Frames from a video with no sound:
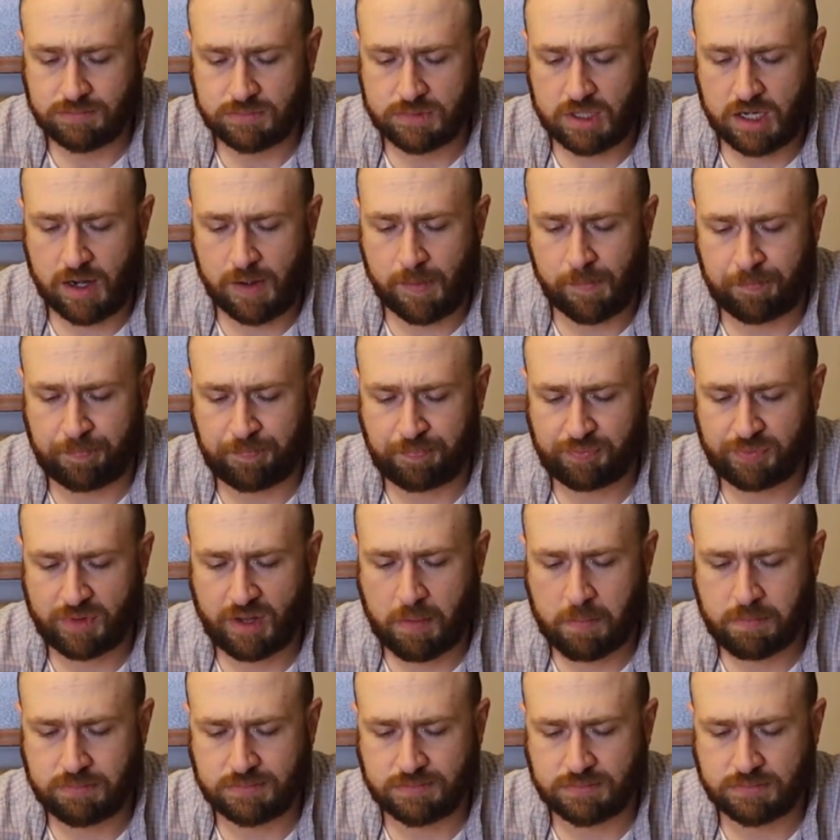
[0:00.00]
But
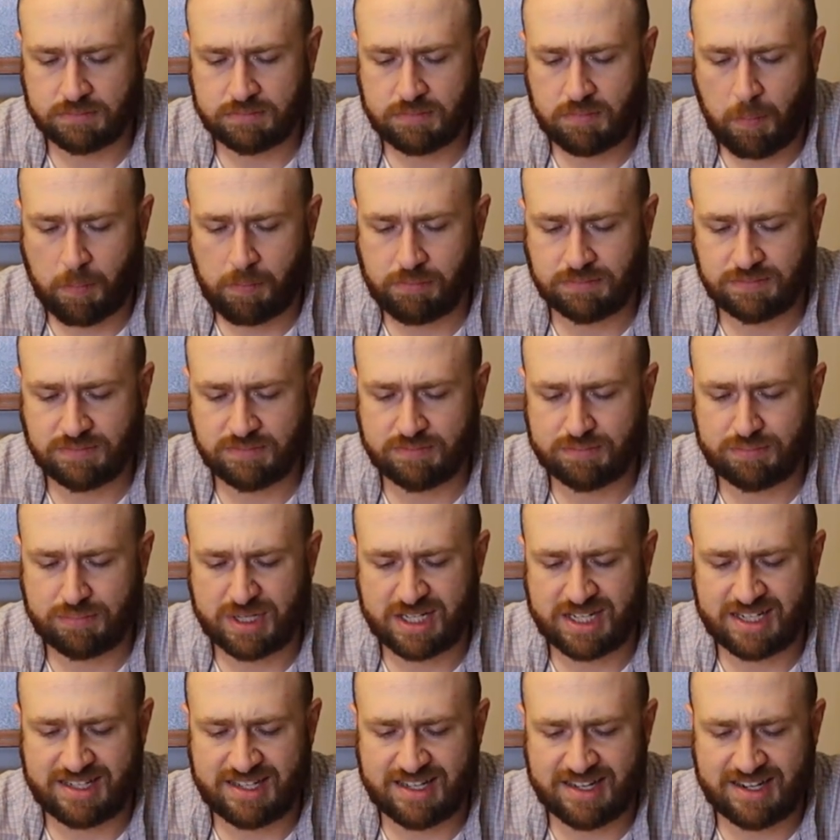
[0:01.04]

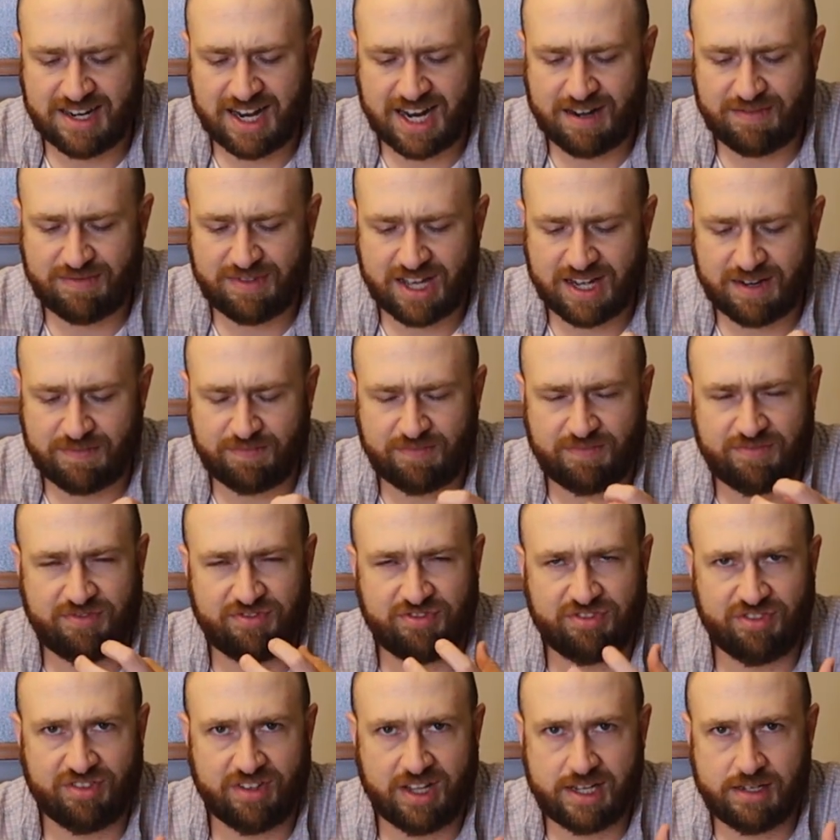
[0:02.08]
it didn't have that
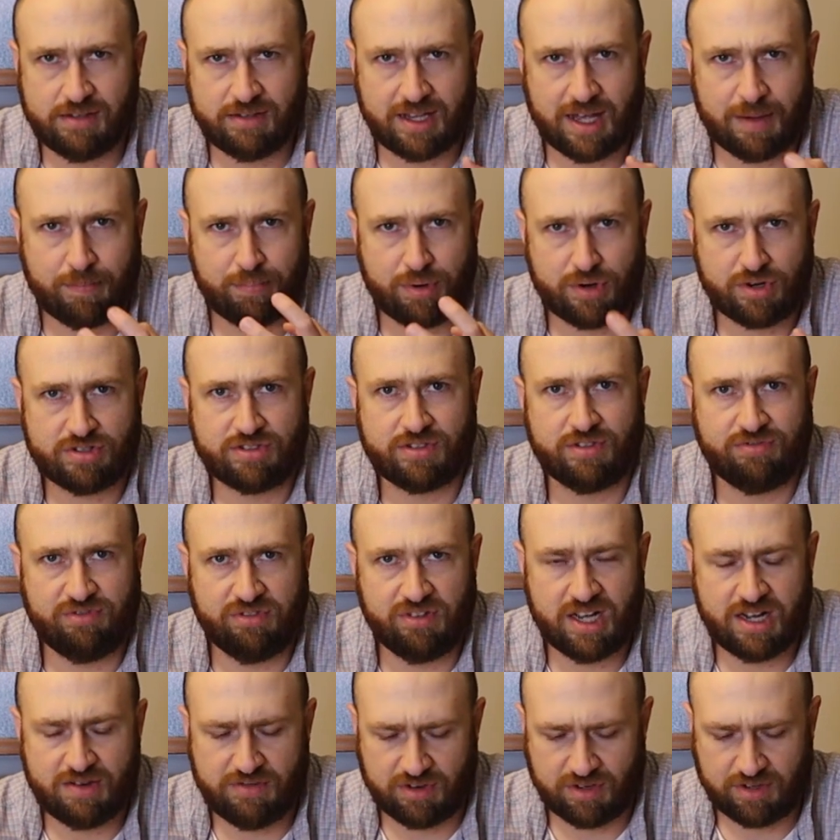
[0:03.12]
burst of
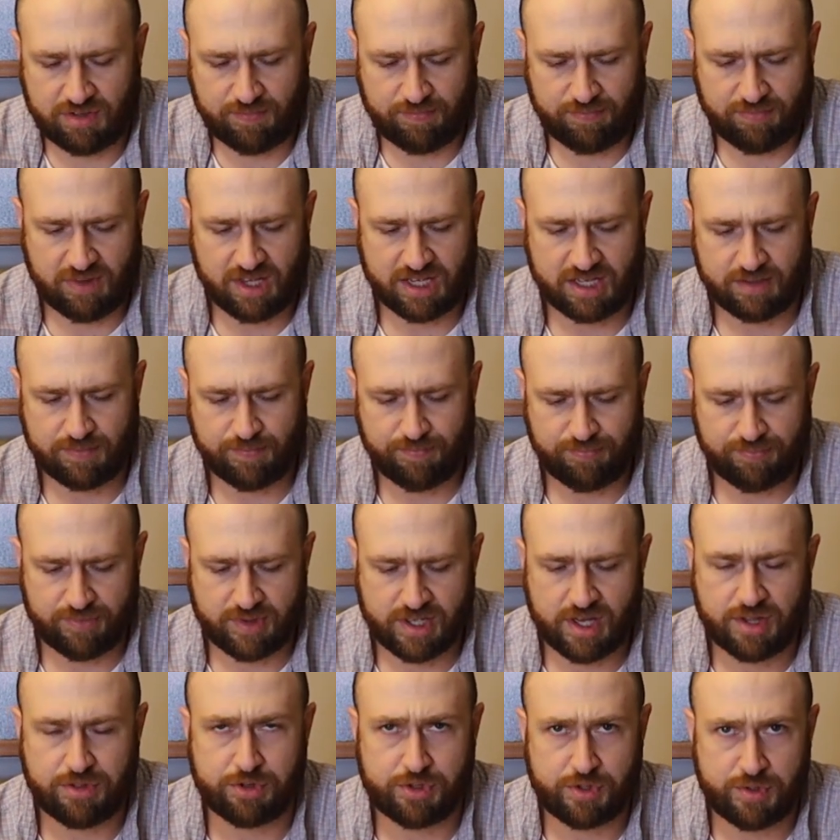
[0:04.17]
flavor like
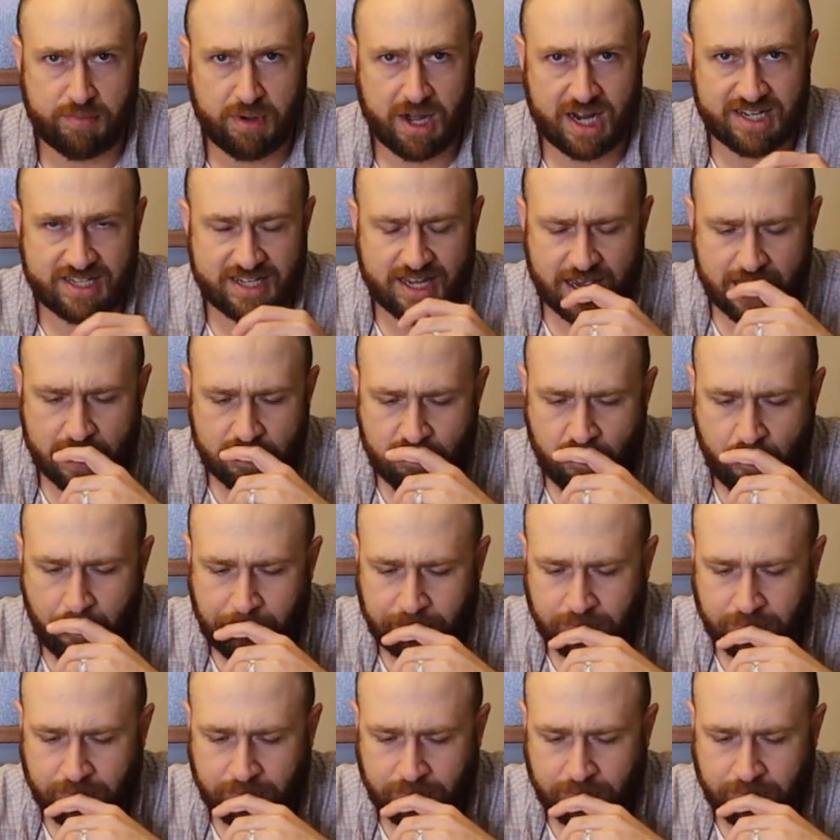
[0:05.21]
the other two bites had.